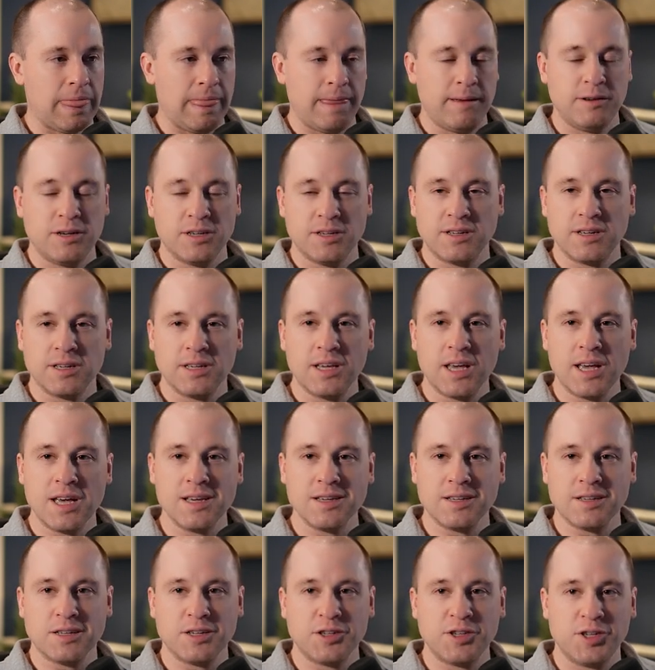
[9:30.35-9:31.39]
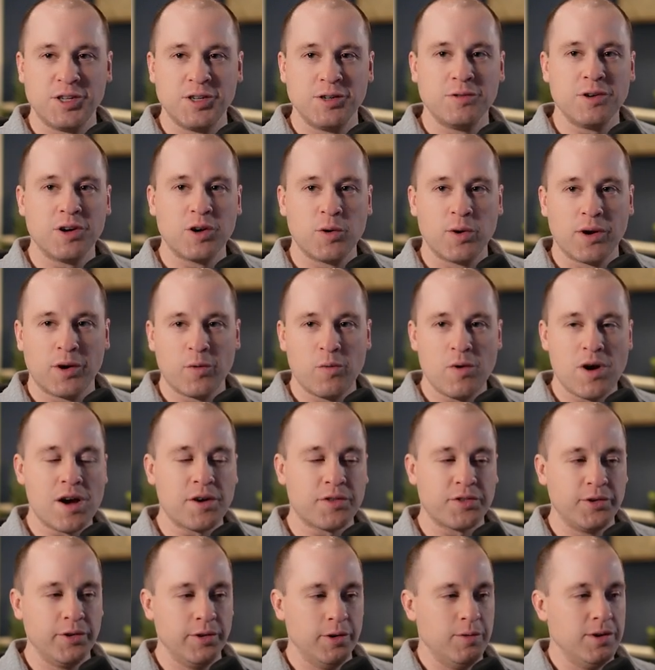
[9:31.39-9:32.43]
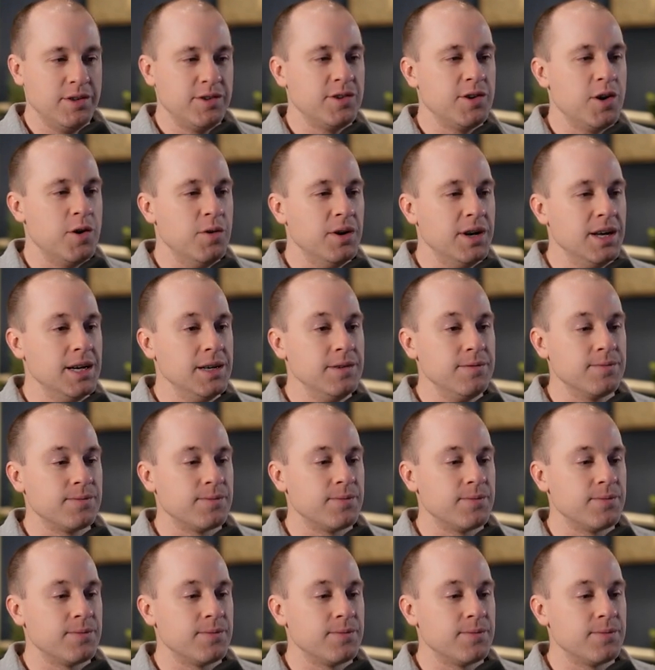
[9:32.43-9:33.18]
just in case, let's do a quick walkthrough of what's going on.